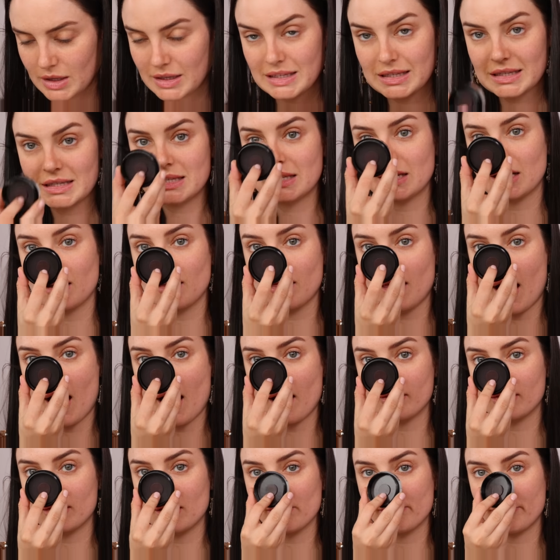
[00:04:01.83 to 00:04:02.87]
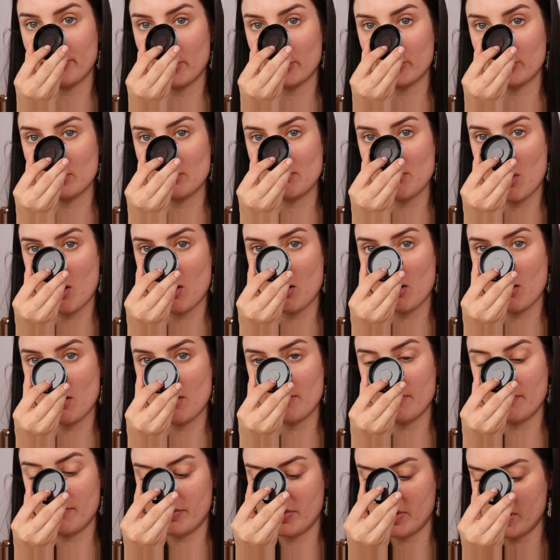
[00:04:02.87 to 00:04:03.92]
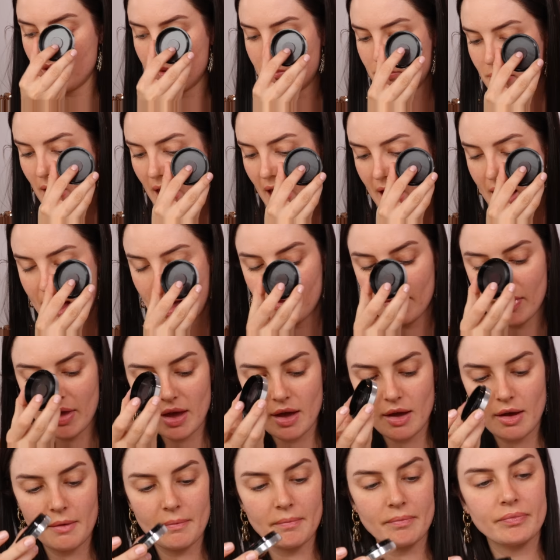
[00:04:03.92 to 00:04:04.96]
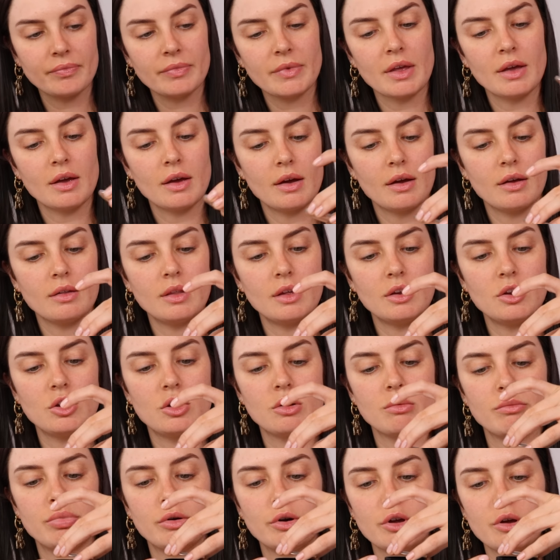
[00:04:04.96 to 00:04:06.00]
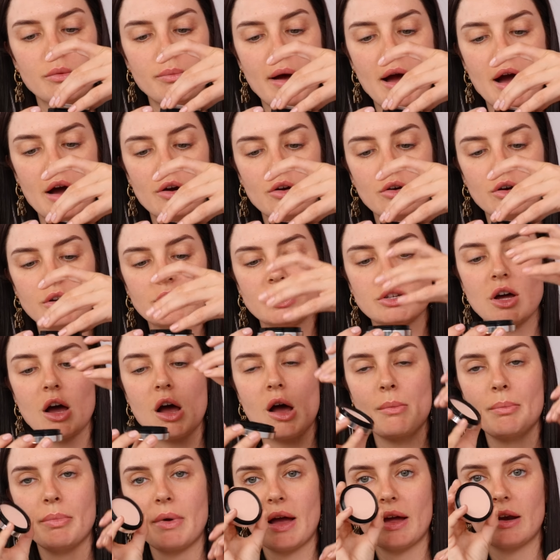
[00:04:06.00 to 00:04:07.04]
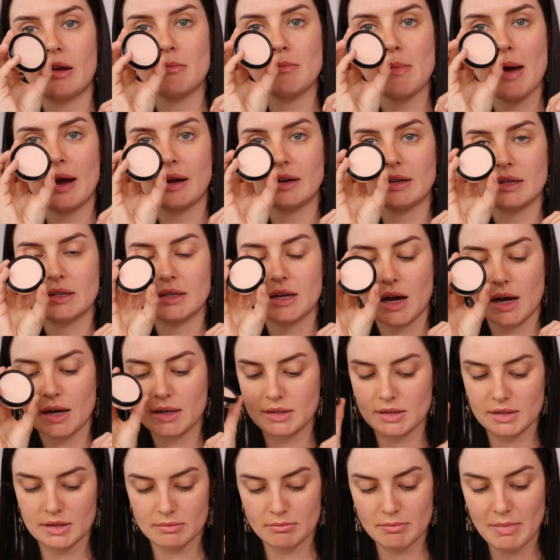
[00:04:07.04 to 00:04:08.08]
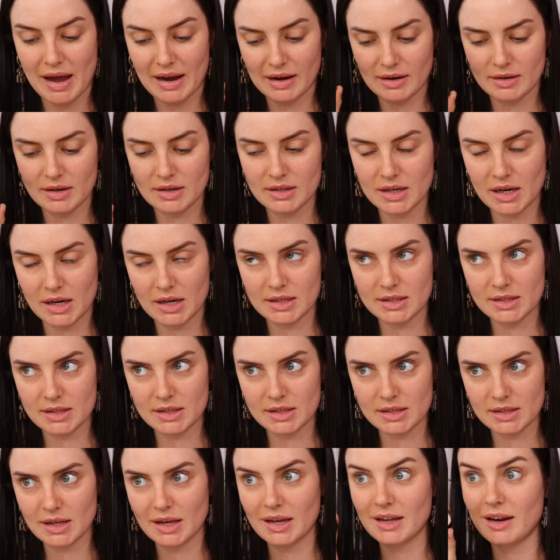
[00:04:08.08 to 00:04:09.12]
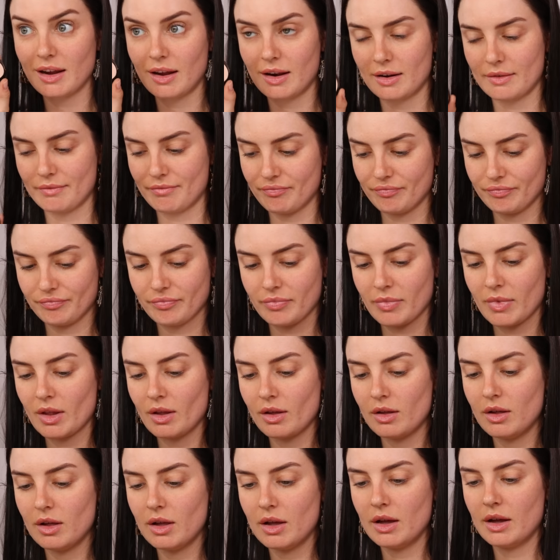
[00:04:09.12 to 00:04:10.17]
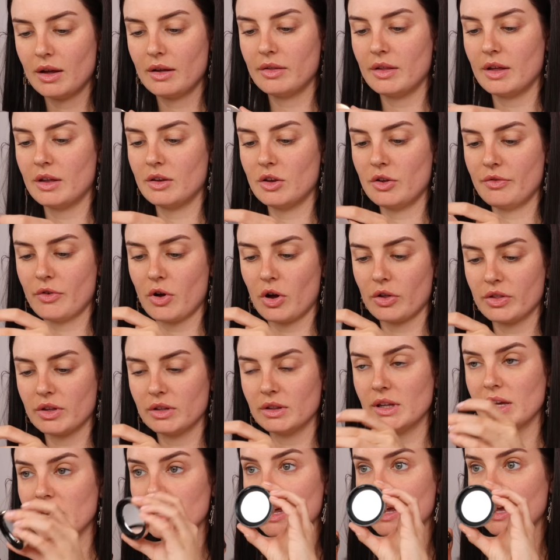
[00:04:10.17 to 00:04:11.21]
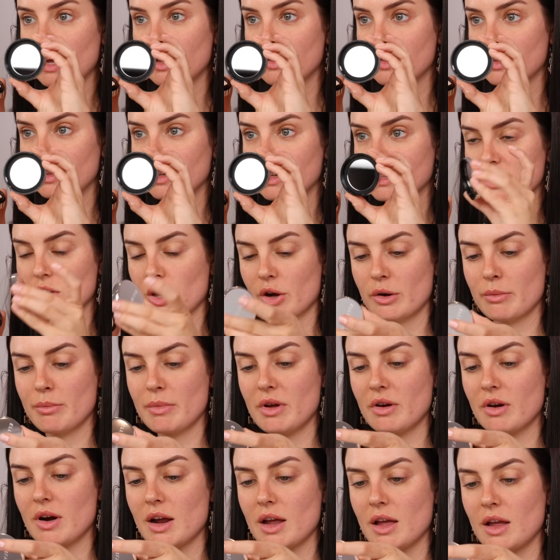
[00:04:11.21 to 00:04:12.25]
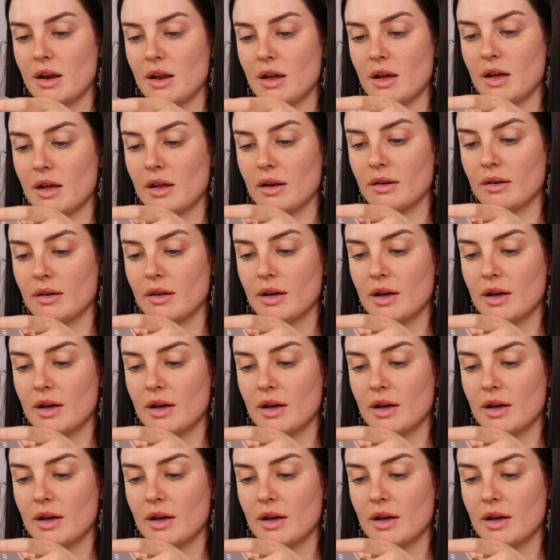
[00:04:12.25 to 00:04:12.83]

Stick that at the bottom of the pan there and then you can put your powder on top and it magnetizes it in. Then you've got the lid here, the lid's got a mirror in it.